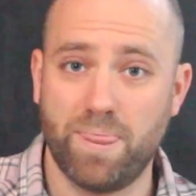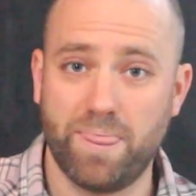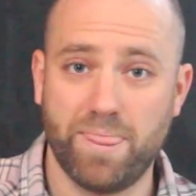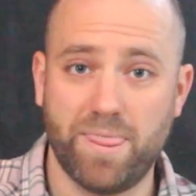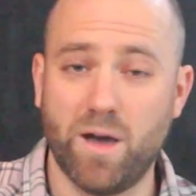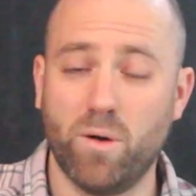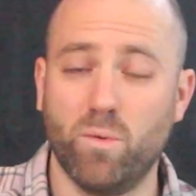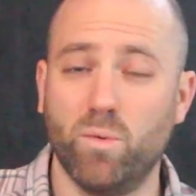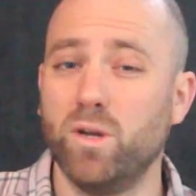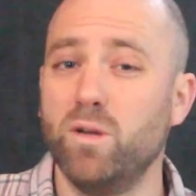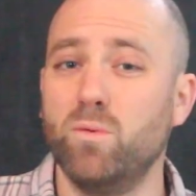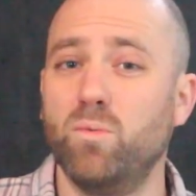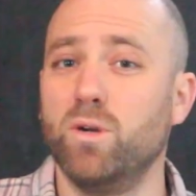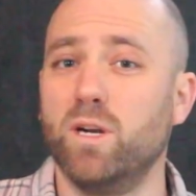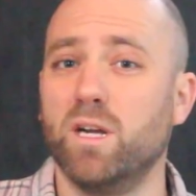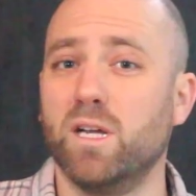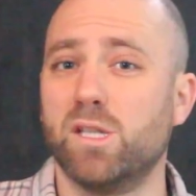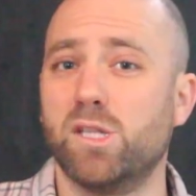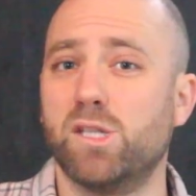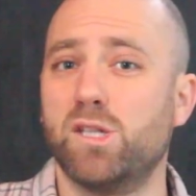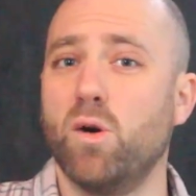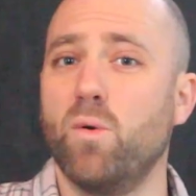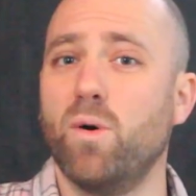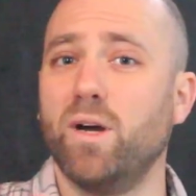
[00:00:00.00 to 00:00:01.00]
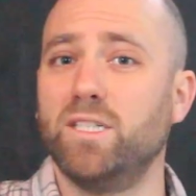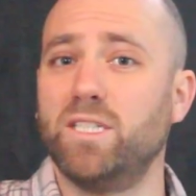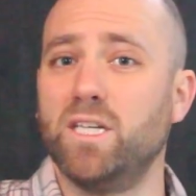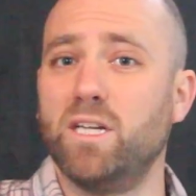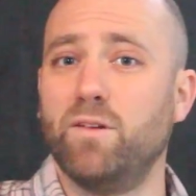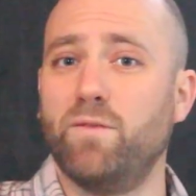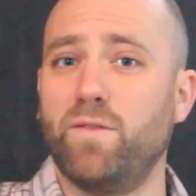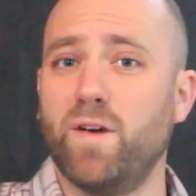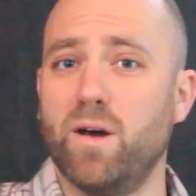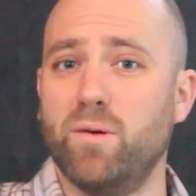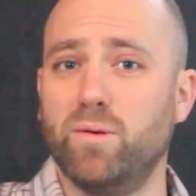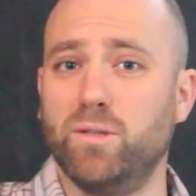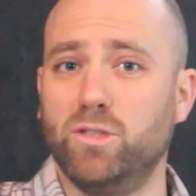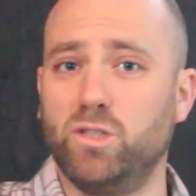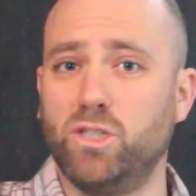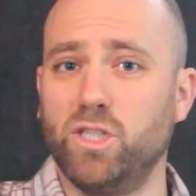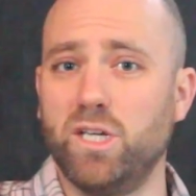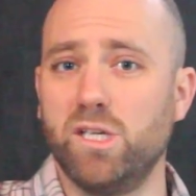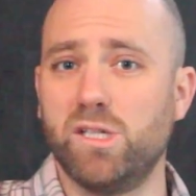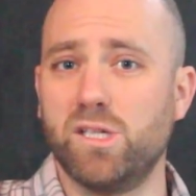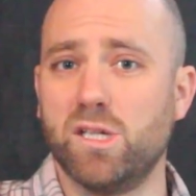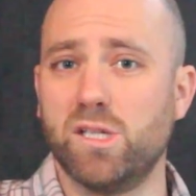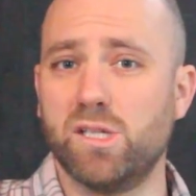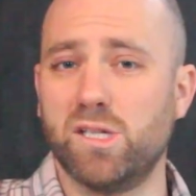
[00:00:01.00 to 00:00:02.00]
That we would so identify with
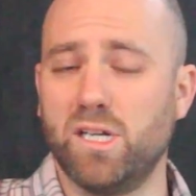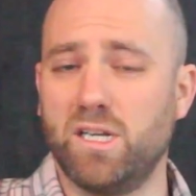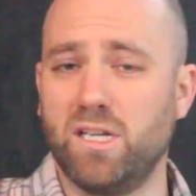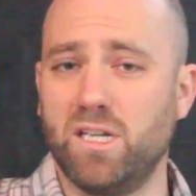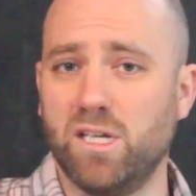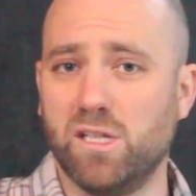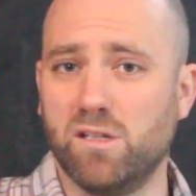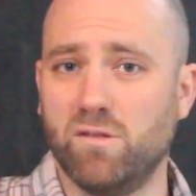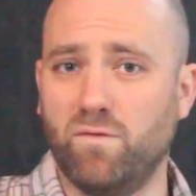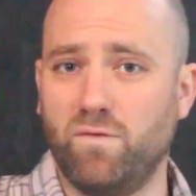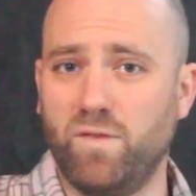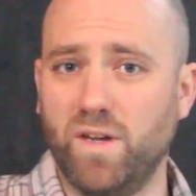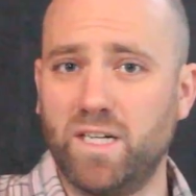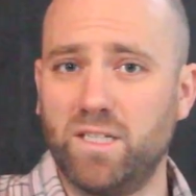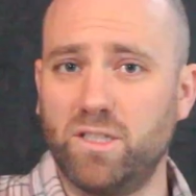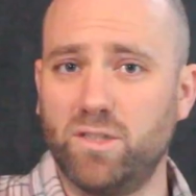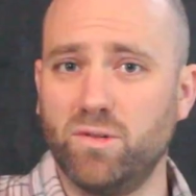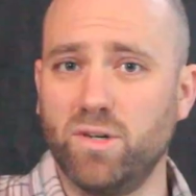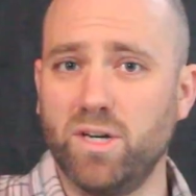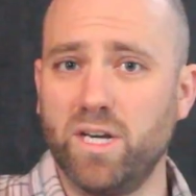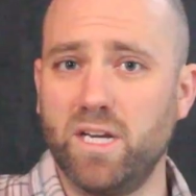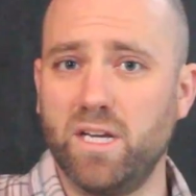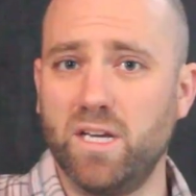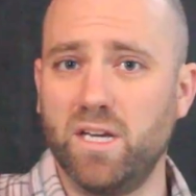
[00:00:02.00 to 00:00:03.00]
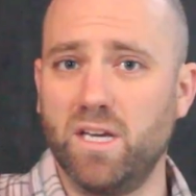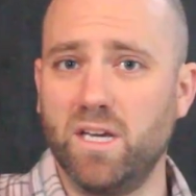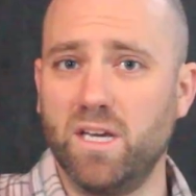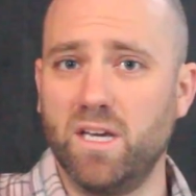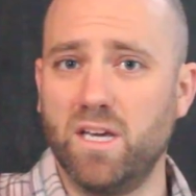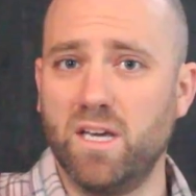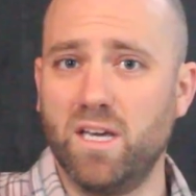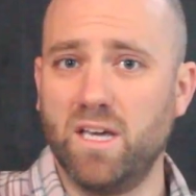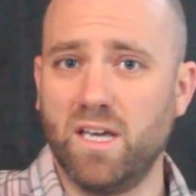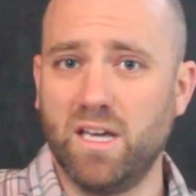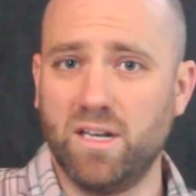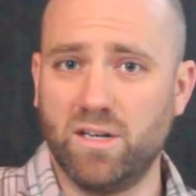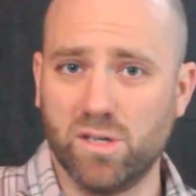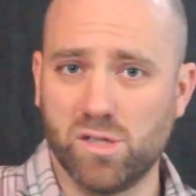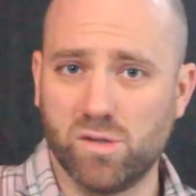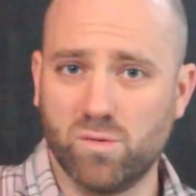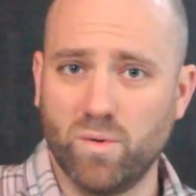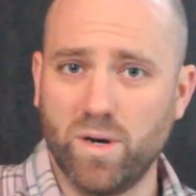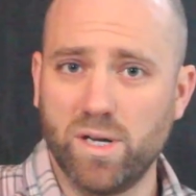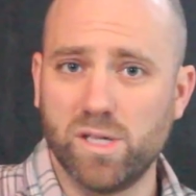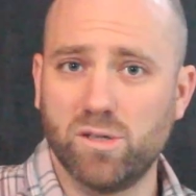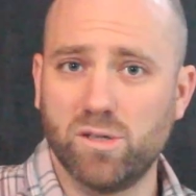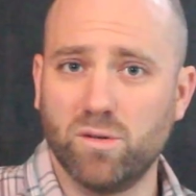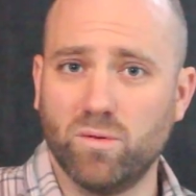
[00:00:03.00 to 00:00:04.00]
Jesus in his victory and his
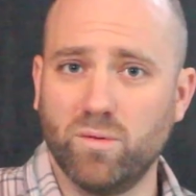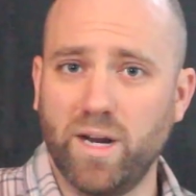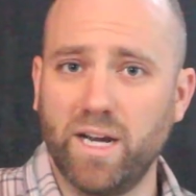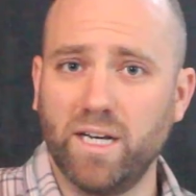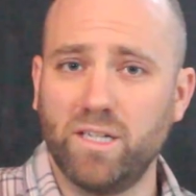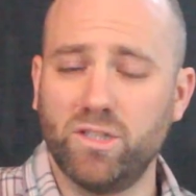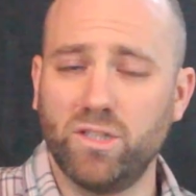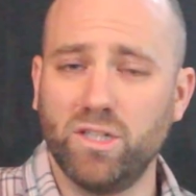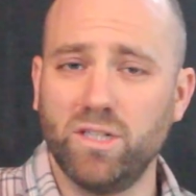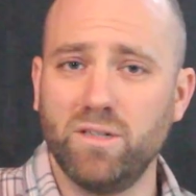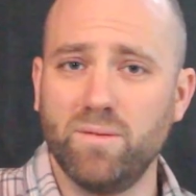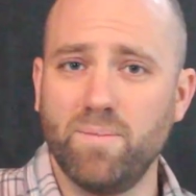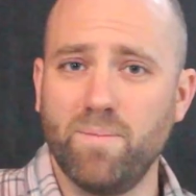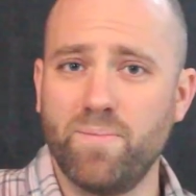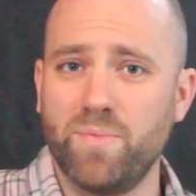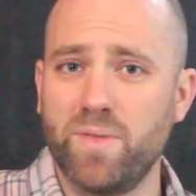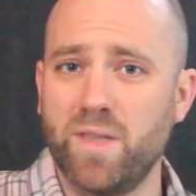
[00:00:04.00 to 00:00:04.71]
resurrection,